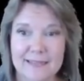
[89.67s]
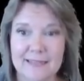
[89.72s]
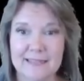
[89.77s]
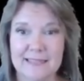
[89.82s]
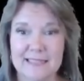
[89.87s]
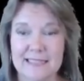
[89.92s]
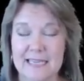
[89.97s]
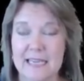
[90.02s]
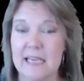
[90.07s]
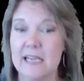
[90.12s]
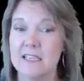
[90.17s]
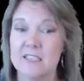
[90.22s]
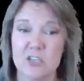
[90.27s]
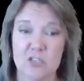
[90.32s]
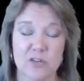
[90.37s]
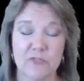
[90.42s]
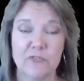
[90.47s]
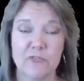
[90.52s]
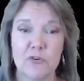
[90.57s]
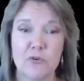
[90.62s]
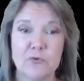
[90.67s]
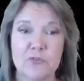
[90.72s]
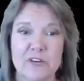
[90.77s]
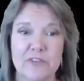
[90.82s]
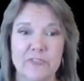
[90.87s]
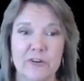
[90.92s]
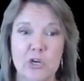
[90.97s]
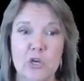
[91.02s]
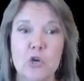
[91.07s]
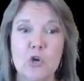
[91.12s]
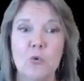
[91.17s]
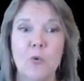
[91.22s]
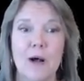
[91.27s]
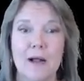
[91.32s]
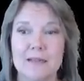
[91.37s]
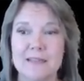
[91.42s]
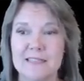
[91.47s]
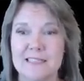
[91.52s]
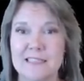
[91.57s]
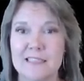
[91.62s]
see, because there's a few different
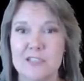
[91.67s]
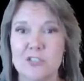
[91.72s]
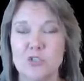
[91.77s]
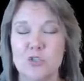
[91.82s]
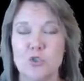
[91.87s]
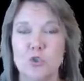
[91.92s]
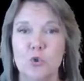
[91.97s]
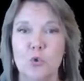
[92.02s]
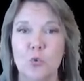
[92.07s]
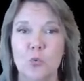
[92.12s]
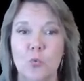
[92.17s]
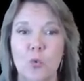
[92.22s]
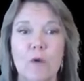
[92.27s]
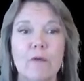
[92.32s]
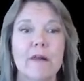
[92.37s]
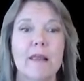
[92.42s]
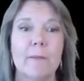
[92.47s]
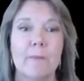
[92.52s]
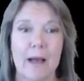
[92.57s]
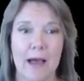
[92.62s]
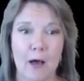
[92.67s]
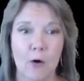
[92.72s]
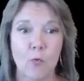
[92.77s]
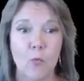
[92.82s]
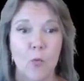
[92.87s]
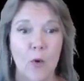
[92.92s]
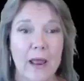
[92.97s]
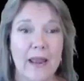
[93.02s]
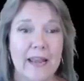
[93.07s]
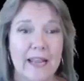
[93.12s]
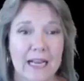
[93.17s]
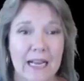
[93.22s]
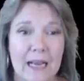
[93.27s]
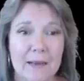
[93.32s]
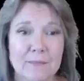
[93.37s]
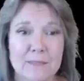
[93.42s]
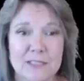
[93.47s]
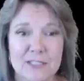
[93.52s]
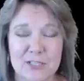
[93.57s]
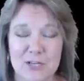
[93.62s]
nuances to worry about when it
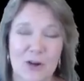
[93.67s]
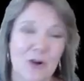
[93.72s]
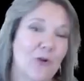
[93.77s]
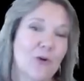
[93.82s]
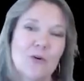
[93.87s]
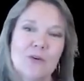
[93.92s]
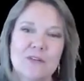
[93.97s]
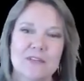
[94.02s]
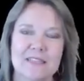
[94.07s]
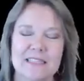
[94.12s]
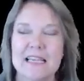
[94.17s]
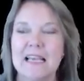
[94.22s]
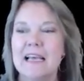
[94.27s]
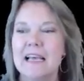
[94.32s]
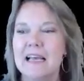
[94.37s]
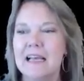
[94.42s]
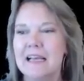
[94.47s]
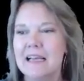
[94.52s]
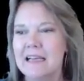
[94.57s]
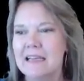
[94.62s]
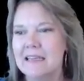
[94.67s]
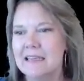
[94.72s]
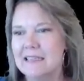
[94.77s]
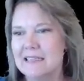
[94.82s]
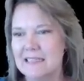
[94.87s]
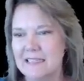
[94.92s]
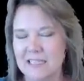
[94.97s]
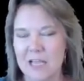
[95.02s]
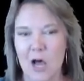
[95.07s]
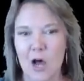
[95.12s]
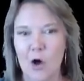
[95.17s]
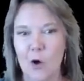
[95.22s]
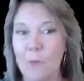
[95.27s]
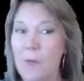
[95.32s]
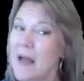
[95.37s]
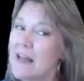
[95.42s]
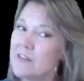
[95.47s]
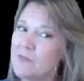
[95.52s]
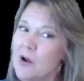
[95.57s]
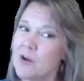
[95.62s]
comes to holes. So,
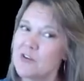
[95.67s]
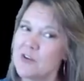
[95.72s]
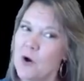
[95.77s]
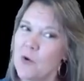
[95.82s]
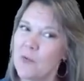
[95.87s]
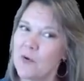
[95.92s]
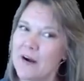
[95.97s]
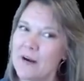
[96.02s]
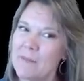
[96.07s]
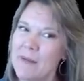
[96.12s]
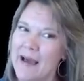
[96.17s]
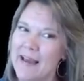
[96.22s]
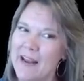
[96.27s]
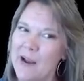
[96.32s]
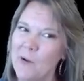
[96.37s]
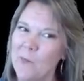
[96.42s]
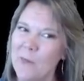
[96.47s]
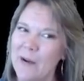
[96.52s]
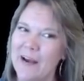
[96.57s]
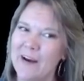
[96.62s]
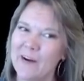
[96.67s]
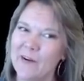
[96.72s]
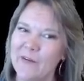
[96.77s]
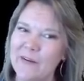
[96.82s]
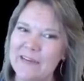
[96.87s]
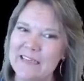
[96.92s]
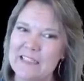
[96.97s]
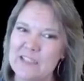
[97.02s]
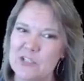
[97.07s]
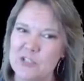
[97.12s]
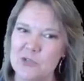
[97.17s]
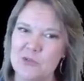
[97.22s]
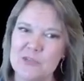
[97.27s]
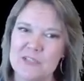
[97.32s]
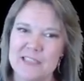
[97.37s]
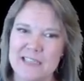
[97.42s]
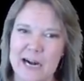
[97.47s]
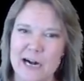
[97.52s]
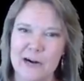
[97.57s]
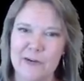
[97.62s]
but don't worry about it. We are going to
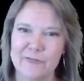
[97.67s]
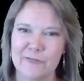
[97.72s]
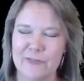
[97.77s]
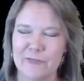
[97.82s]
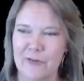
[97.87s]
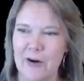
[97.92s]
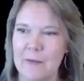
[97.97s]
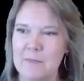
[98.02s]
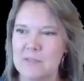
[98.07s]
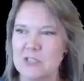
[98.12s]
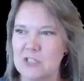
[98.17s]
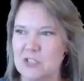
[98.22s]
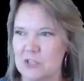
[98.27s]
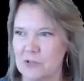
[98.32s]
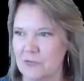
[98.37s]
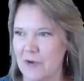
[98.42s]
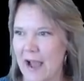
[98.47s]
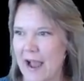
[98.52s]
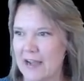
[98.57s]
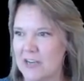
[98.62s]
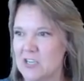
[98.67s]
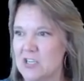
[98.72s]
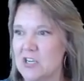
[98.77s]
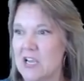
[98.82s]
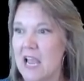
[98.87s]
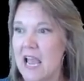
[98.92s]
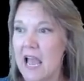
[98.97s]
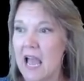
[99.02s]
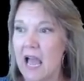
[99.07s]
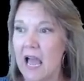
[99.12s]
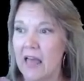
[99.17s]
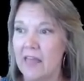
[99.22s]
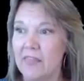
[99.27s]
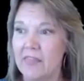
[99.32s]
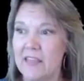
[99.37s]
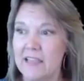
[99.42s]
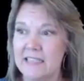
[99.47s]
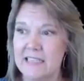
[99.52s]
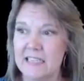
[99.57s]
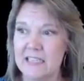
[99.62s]
start from scratch.
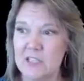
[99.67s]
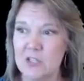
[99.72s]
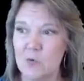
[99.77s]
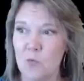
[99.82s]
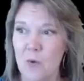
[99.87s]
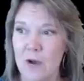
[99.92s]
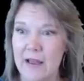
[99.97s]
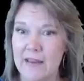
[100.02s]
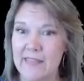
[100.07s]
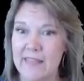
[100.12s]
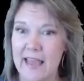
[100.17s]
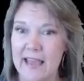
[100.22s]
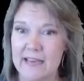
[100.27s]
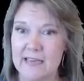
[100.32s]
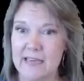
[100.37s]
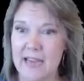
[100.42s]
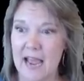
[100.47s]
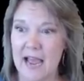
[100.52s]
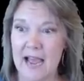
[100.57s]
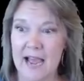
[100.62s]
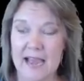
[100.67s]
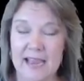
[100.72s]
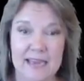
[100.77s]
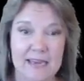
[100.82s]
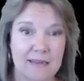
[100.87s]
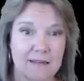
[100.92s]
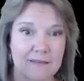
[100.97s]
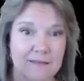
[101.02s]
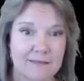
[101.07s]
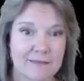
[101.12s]
This is the one that I